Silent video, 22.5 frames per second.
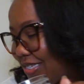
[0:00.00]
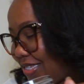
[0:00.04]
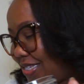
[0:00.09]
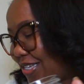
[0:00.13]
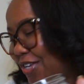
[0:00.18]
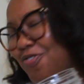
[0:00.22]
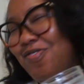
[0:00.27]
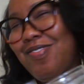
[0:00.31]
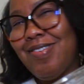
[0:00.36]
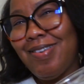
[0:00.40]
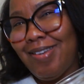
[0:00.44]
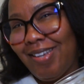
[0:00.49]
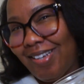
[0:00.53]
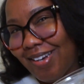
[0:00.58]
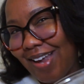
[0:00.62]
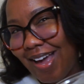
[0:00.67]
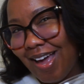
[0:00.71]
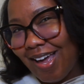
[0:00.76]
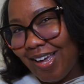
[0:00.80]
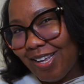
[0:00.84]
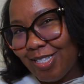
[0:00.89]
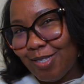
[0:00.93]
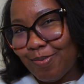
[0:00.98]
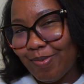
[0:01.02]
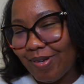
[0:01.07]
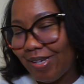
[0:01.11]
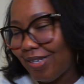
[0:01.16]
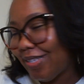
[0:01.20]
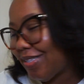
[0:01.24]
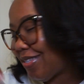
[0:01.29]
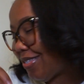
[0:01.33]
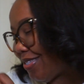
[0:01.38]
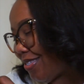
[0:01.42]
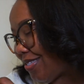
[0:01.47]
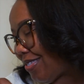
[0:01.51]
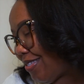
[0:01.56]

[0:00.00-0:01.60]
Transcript: You don't need ice, but